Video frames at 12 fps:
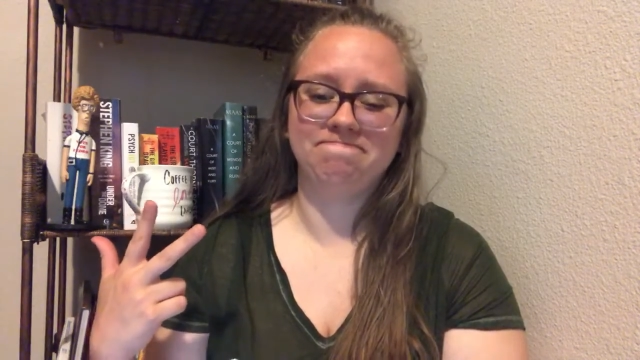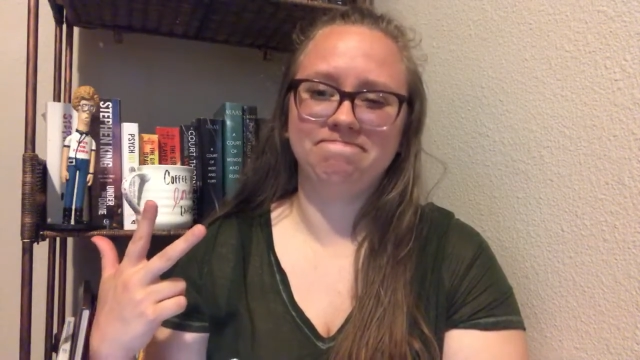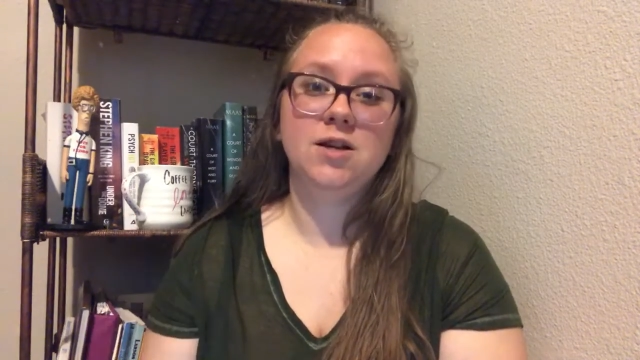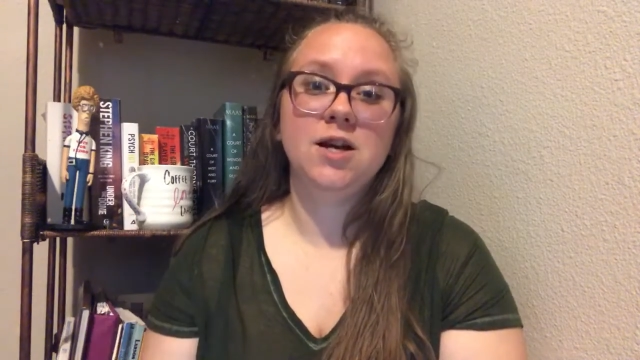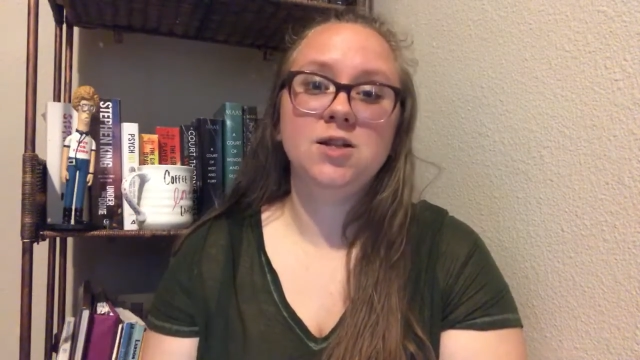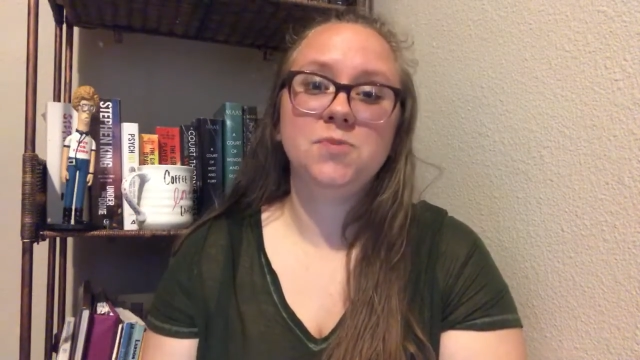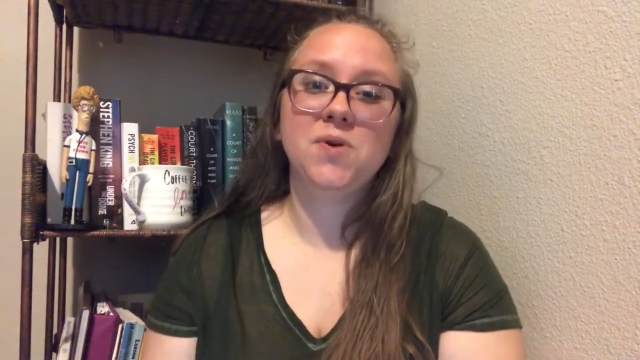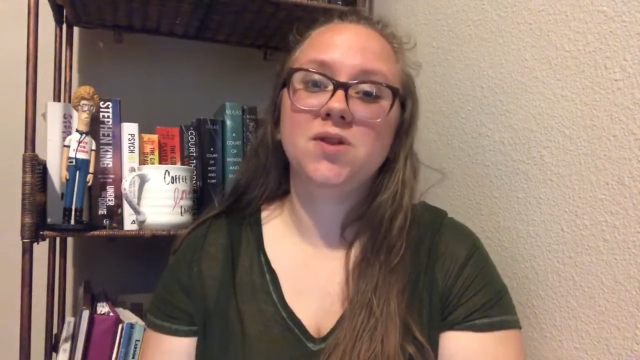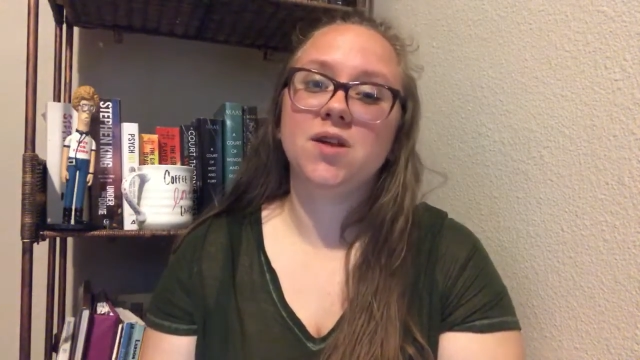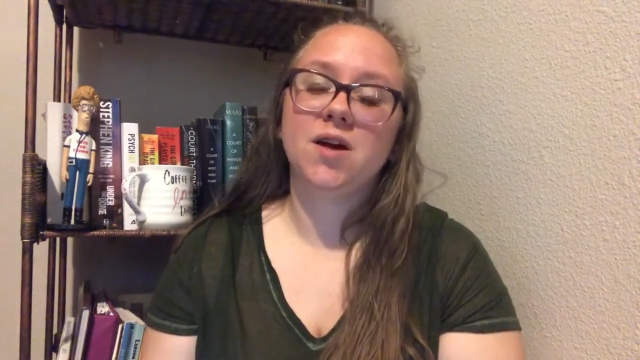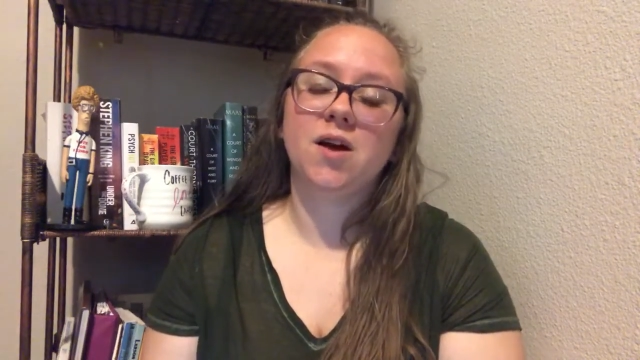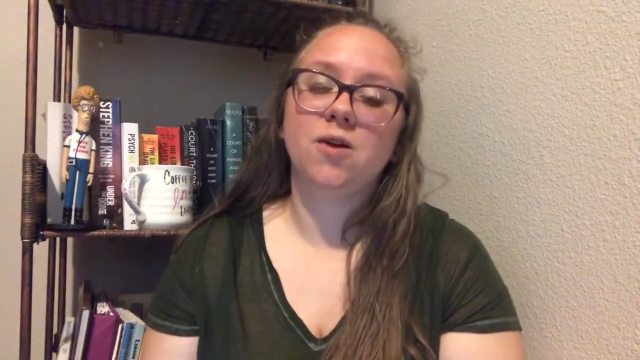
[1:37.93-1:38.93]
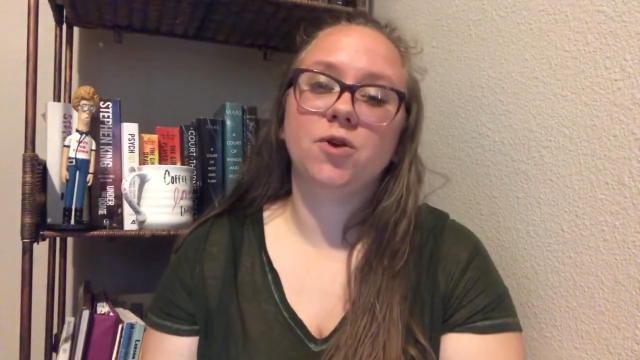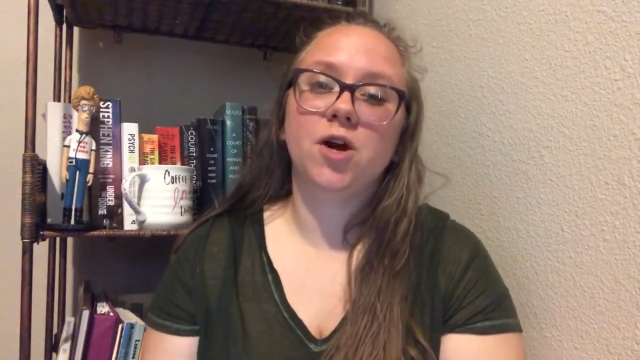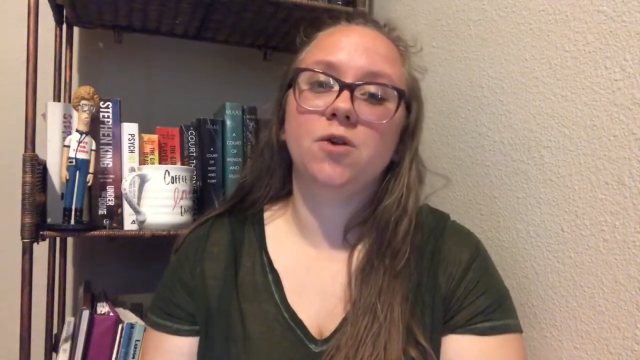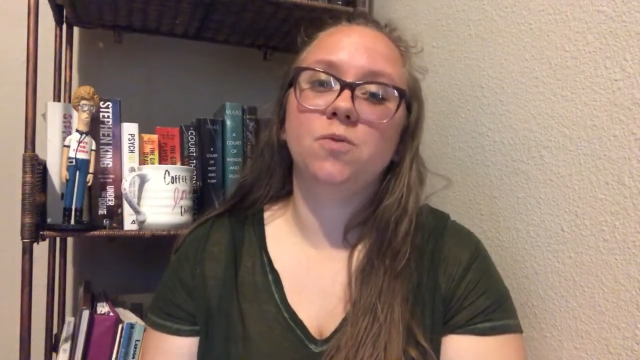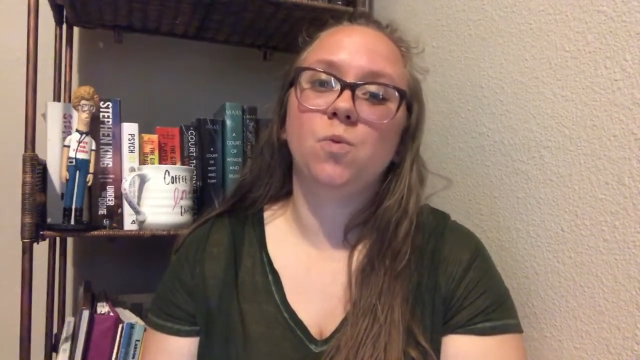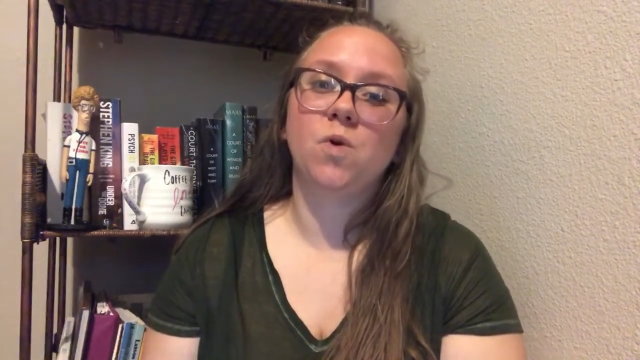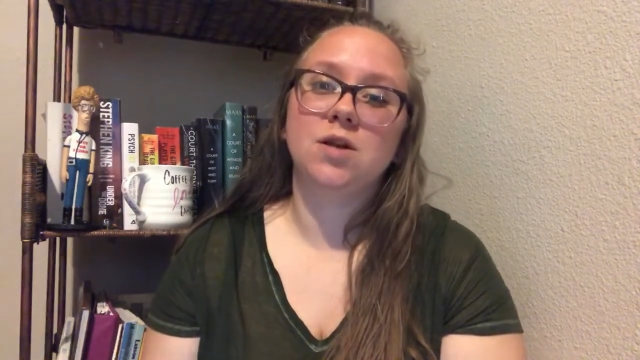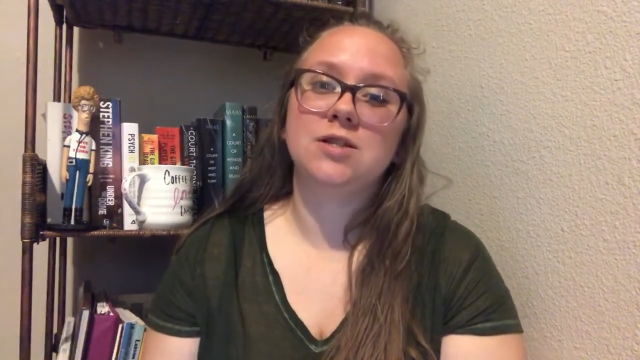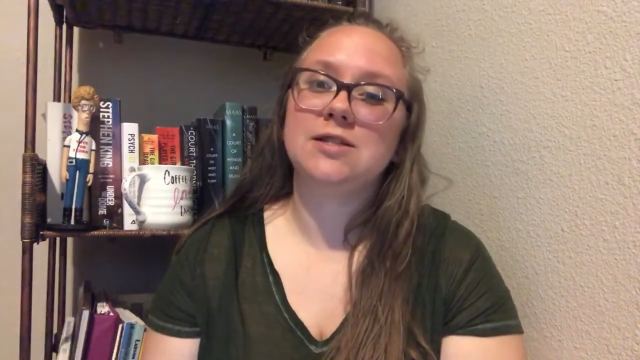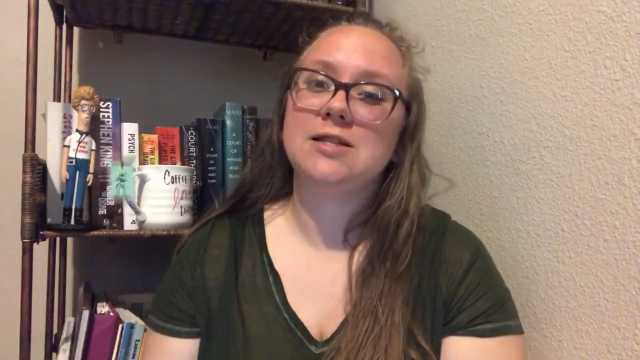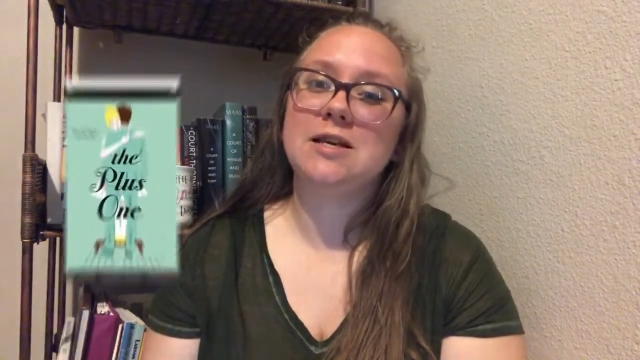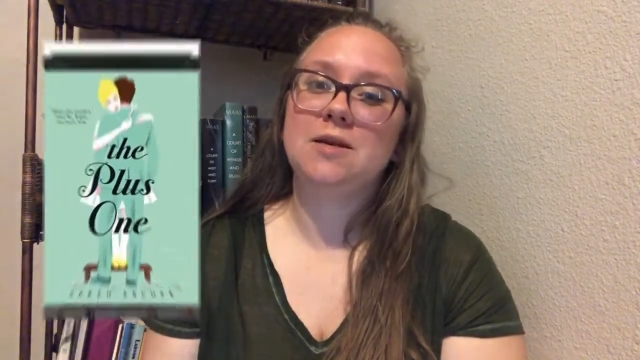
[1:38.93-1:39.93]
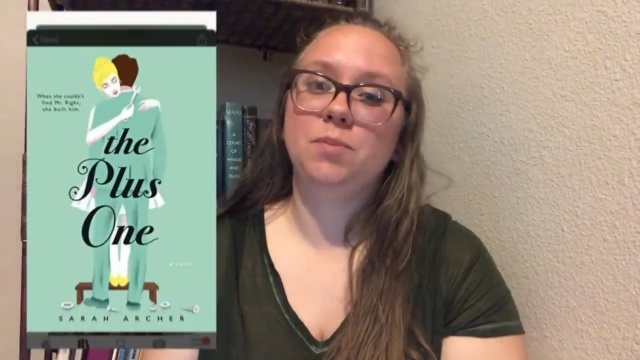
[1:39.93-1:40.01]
The next book that I read was The